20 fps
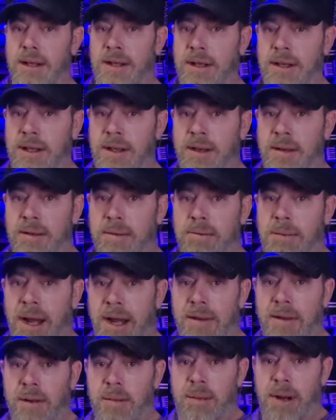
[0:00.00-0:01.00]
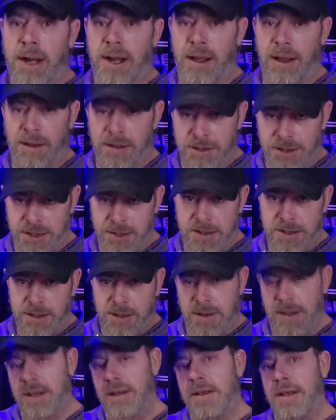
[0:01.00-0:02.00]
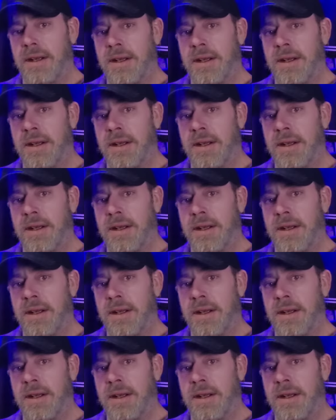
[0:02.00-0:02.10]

a microbiology student,